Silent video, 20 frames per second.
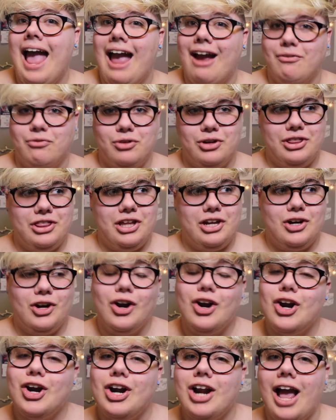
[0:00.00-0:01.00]
Everything
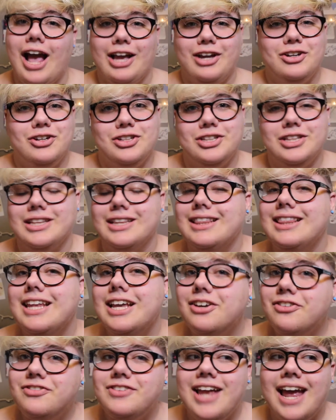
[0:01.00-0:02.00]
hurt, I couldn't
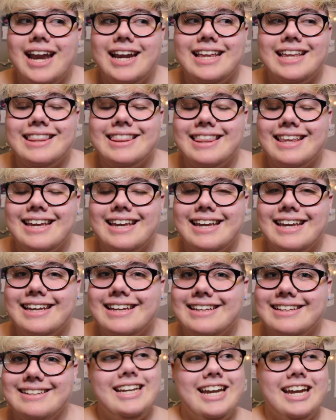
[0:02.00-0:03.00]
lift
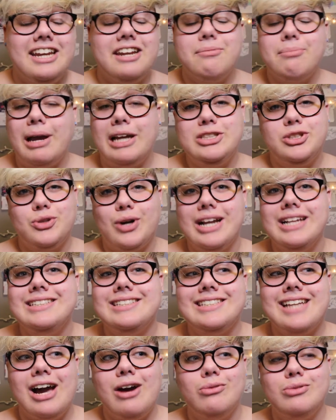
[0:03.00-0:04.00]
anything, getting my
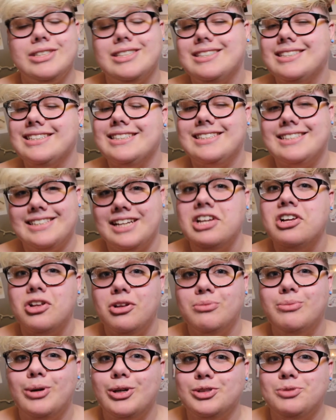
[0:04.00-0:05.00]
drains out was the
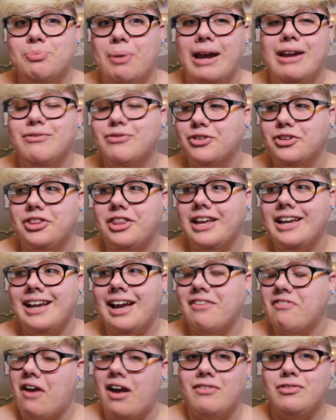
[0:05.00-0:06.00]
single most painful thing
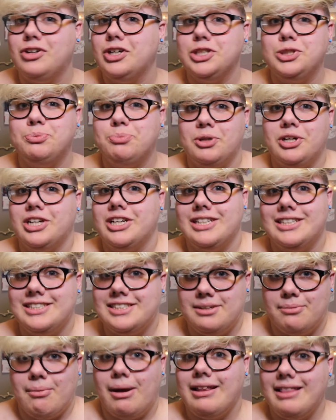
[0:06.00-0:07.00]
I've ever
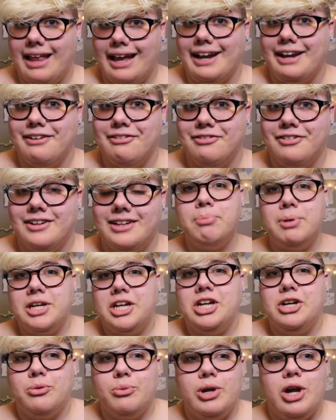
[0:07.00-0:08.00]
experienced in my life. But
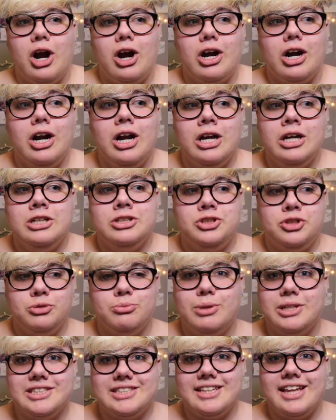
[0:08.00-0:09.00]
here we are two
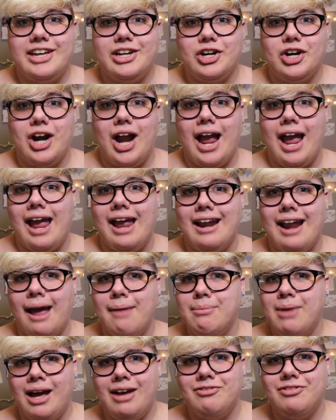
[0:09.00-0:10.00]
months later and
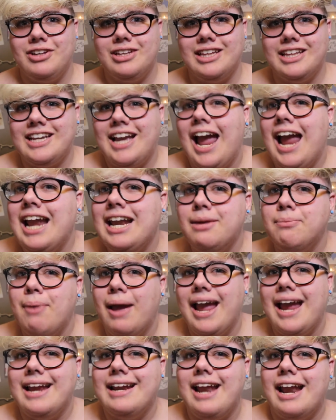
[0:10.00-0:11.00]
I'm not feeling any
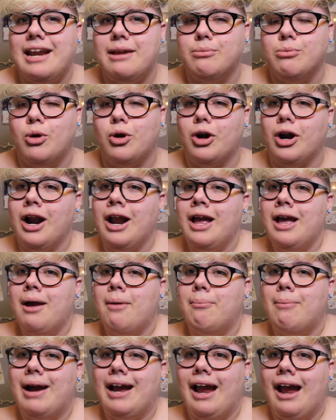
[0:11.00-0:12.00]
pain anymore.
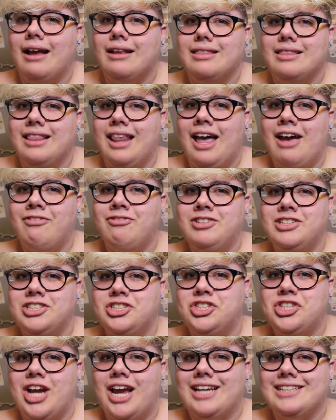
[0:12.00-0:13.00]
My left
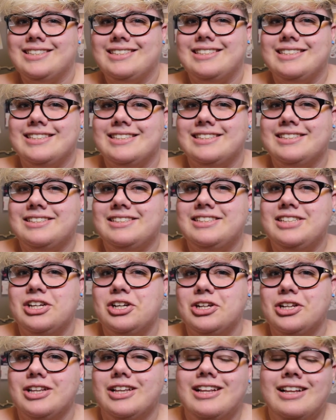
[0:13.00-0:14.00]
chest is
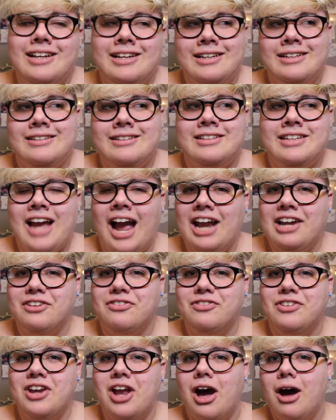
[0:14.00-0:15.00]
still kind
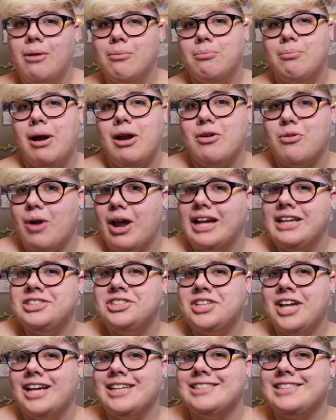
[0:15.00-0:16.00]
of numb. My right
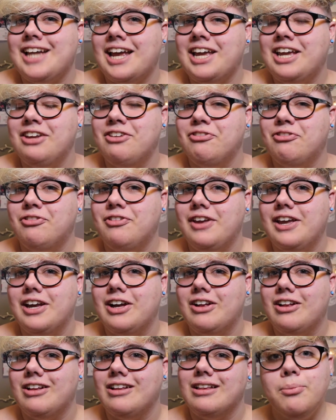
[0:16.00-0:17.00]
chest I can
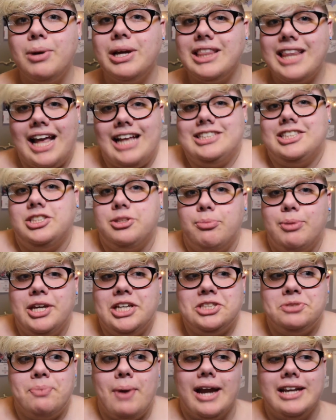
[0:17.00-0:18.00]
feel, but that's to be
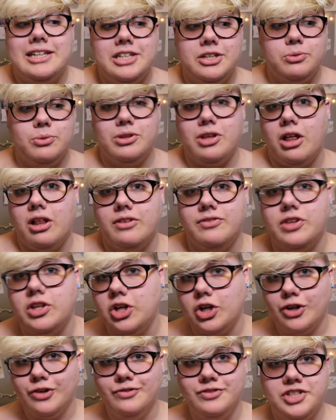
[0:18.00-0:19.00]
expected with all of the
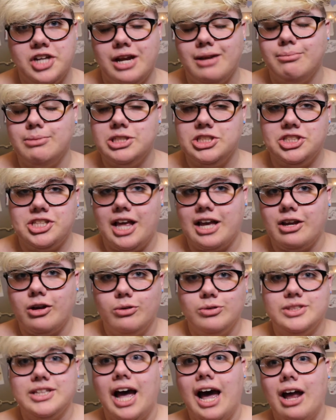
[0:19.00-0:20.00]
nerve damage that
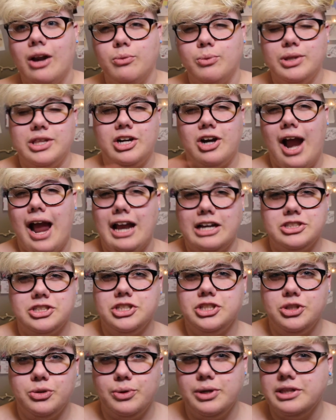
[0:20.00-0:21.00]
goes on when they're
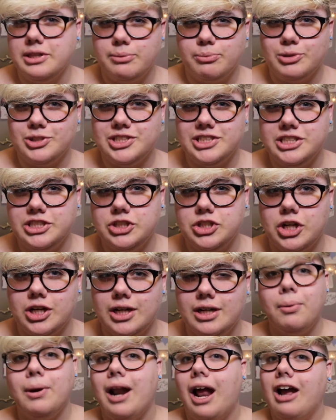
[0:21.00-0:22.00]
actually doing the
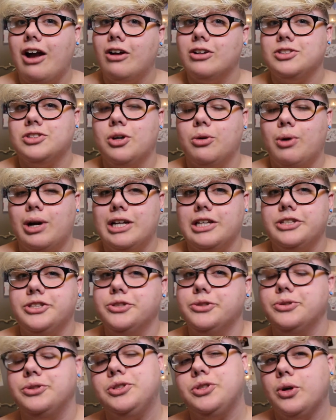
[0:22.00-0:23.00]
procedure. But I also wanted
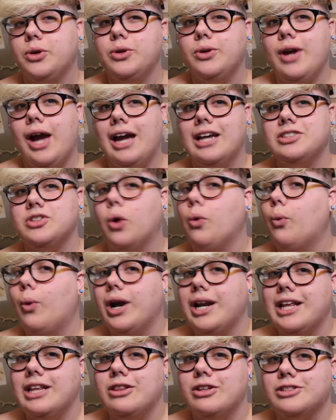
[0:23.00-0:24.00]
to show you guys
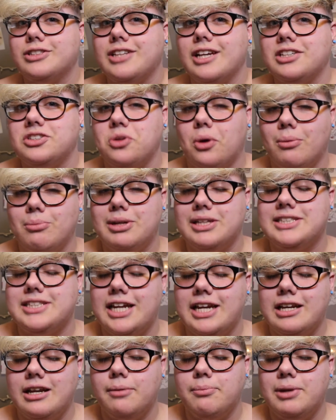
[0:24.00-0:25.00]
what it looks like, so I'm gonna
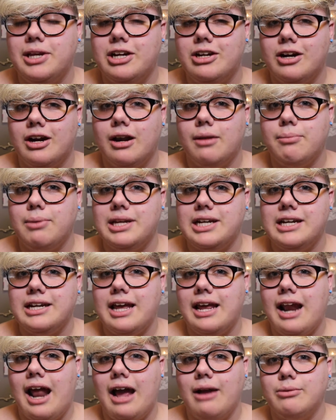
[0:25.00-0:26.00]
stand up here in a minute
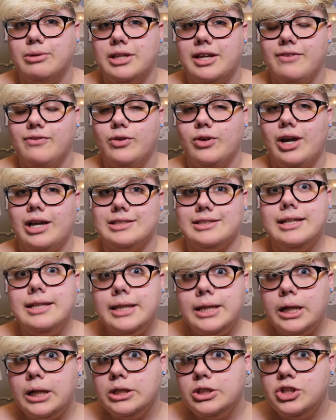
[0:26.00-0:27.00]
and I will give you guys a
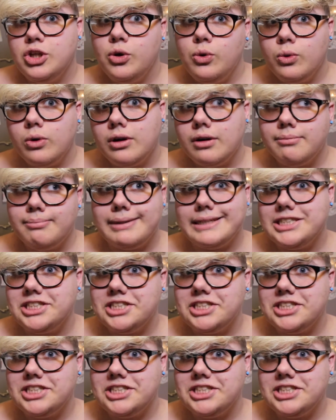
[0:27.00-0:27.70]
little tour of my